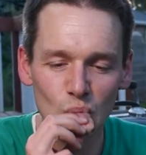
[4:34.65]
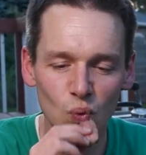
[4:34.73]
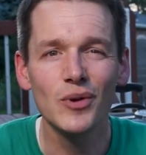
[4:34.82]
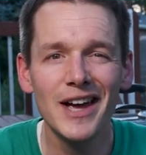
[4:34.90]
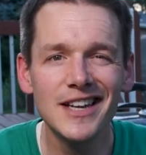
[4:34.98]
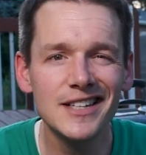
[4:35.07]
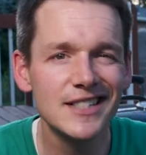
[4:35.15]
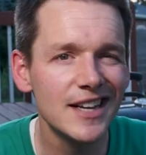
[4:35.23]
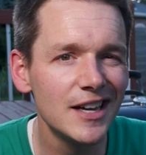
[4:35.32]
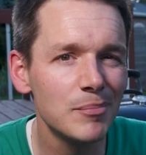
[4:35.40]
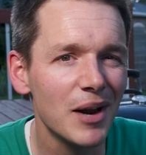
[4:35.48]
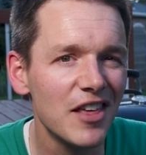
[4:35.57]
So I hate to
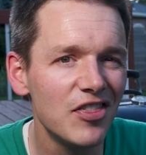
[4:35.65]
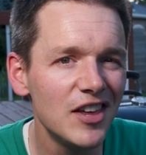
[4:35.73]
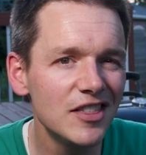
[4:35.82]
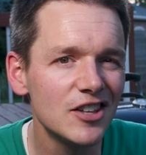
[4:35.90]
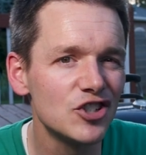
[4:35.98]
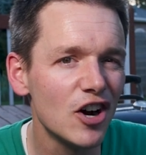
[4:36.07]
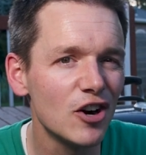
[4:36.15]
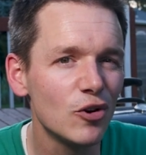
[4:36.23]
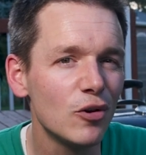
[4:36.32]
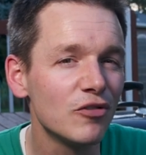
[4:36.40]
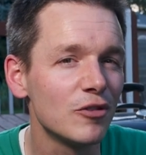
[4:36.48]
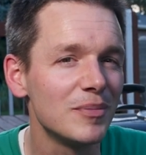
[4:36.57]
say it, but I think the
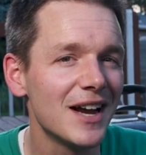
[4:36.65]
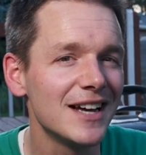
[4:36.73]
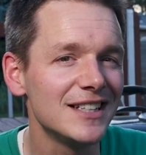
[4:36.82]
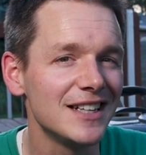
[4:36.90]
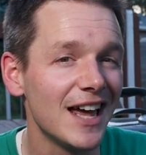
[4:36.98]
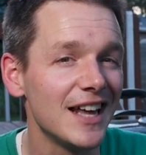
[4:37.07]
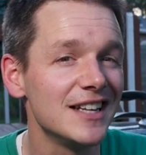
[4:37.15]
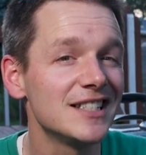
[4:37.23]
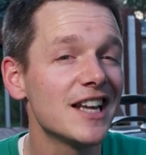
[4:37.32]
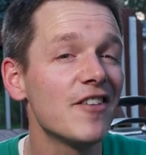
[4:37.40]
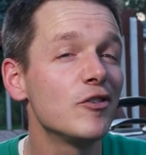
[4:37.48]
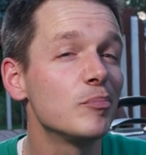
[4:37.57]
charcoal from
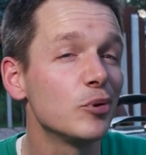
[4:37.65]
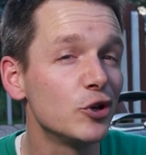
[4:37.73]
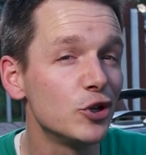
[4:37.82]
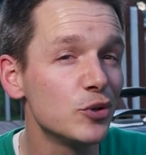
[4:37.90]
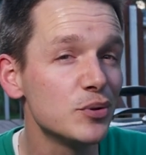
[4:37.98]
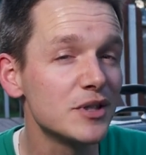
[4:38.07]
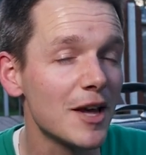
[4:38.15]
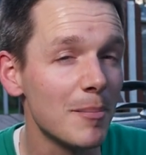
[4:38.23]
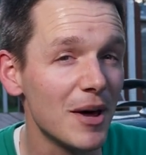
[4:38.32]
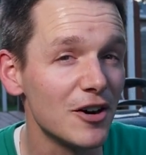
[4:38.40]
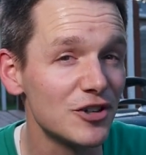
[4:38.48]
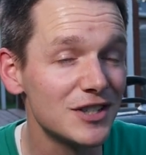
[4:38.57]
1987 produced a
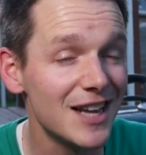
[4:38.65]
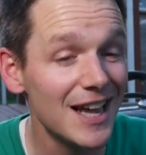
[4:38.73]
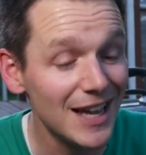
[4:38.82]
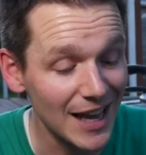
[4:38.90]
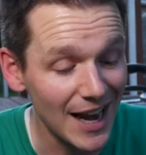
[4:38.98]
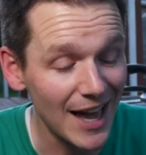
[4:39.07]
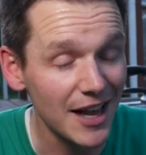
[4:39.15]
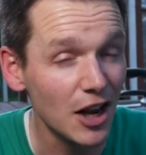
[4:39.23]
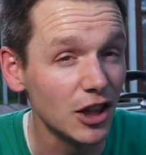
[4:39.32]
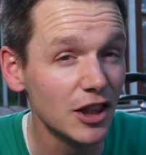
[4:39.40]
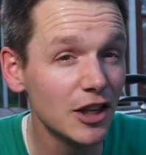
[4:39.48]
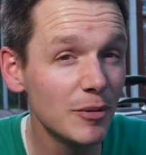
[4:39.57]
better steak and had
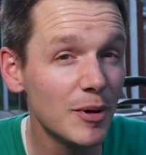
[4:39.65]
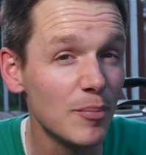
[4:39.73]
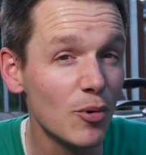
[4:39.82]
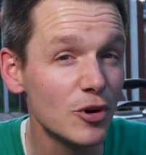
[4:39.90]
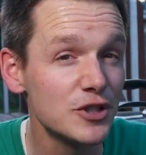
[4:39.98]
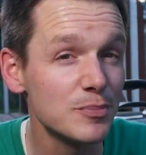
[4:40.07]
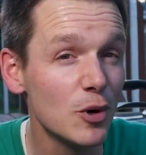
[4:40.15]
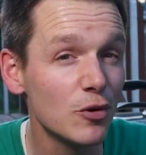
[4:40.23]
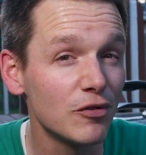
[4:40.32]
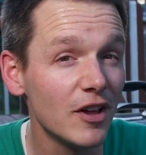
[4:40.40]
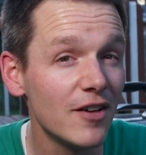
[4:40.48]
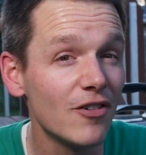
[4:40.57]
a little bit more
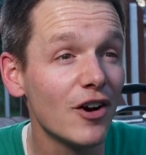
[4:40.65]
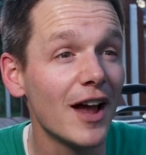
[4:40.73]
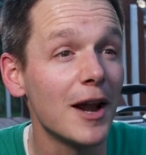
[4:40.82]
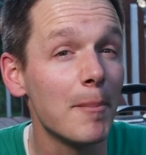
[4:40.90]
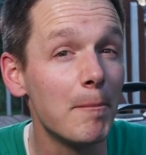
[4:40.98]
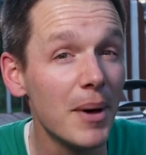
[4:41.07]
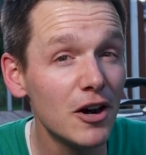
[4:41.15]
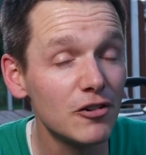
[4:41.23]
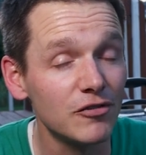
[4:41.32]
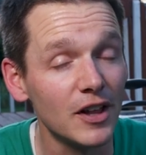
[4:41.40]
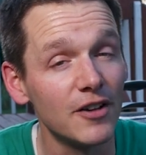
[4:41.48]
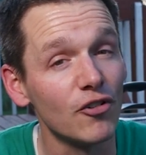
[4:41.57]
smoke flavor and a better
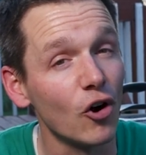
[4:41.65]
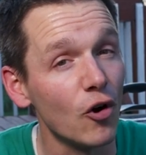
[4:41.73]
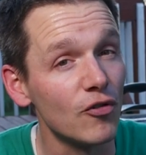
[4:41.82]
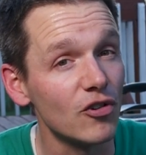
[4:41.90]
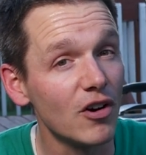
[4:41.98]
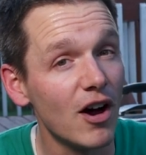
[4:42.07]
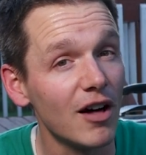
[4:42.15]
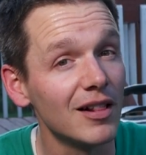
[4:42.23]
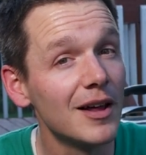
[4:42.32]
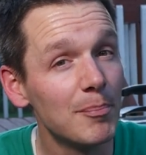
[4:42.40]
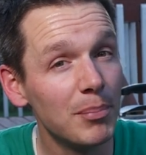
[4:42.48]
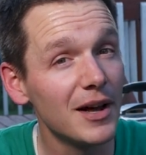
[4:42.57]
flavor overall,
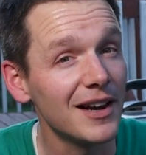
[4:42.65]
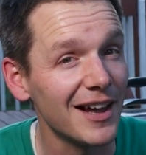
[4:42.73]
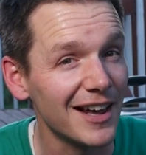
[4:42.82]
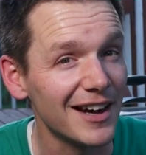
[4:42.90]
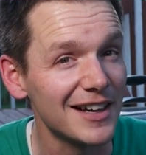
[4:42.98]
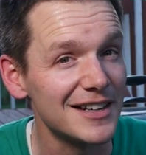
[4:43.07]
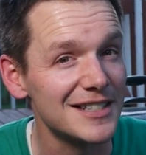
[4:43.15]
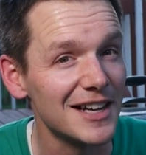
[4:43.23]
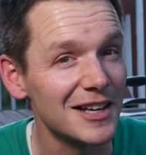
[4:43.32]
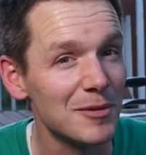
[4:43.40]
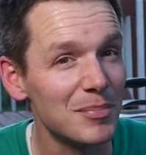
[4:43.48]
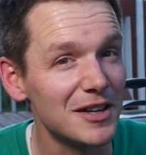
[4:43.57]
but I gotta get a
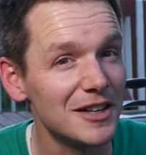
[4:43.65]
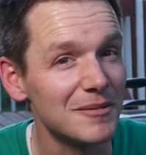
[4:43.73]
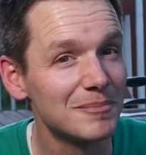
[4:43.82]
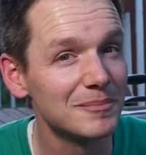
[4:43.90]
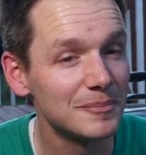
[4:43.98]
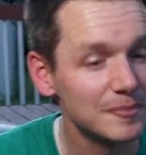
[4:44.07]
second opinion.